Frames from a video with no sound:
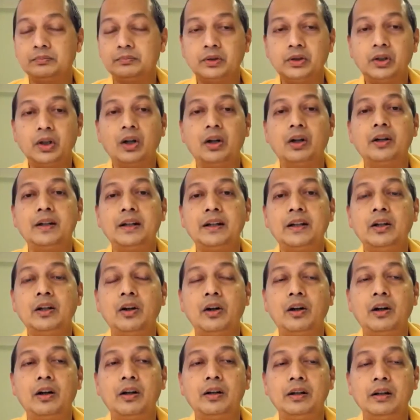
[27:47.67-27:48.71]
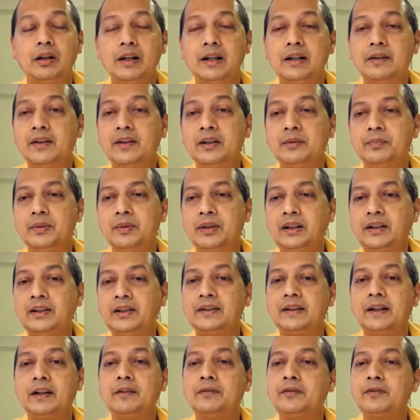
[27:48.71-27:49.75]
God in all living
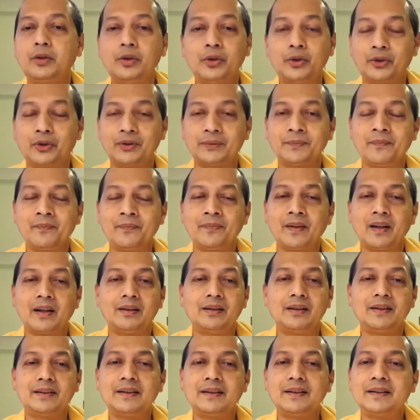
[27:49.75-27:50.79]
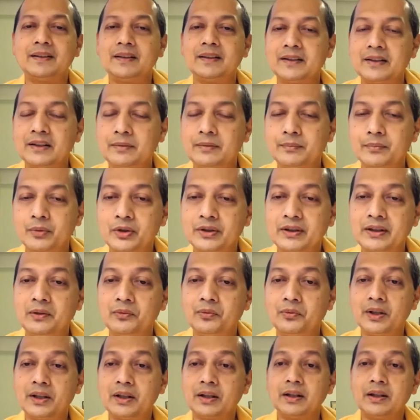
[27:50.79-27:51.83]
beings. And of course, this is nothing more than
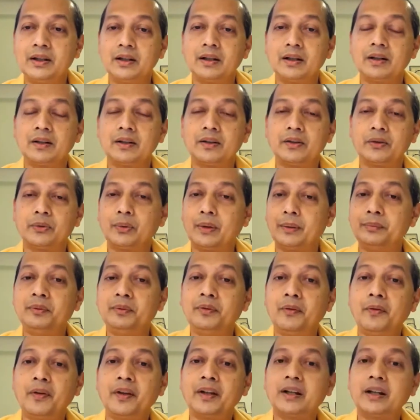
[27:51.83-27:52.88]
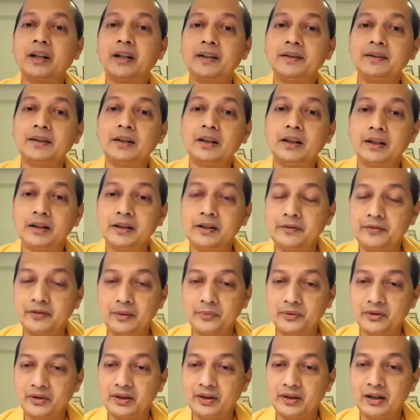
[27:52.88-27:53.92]
what Swami Vivekananda learned from
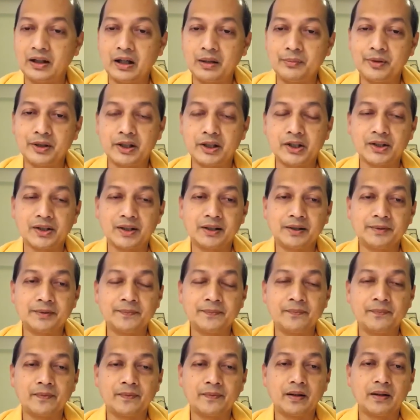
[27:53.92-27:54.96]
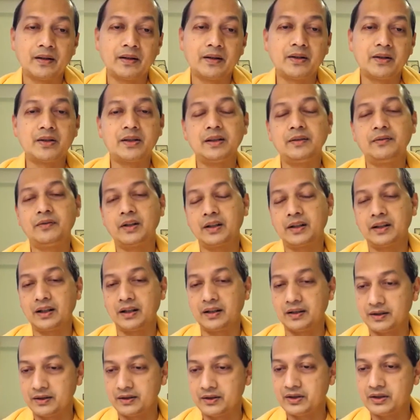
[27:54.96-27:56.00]
Sri Ramakrishna, Shiva
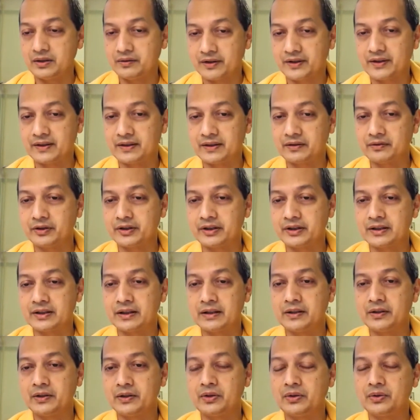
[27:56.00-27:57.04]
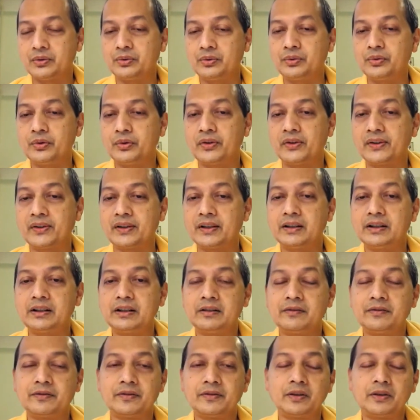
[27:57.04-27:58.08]
Jnani Jiva Seva, to
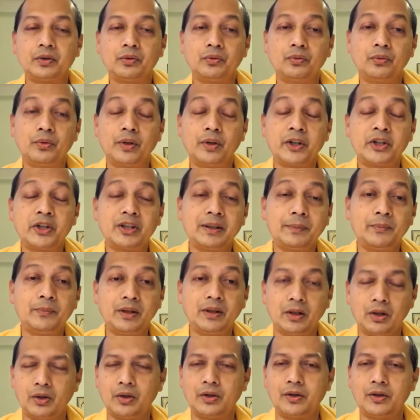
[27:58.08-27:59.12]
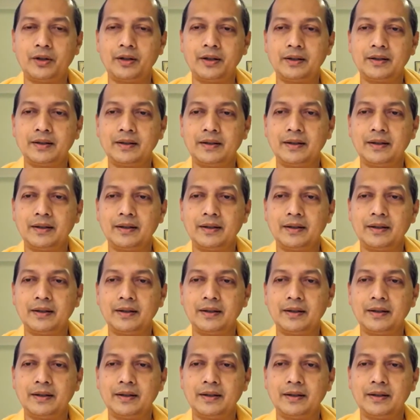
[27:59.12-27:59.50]
serve, to worship the Lord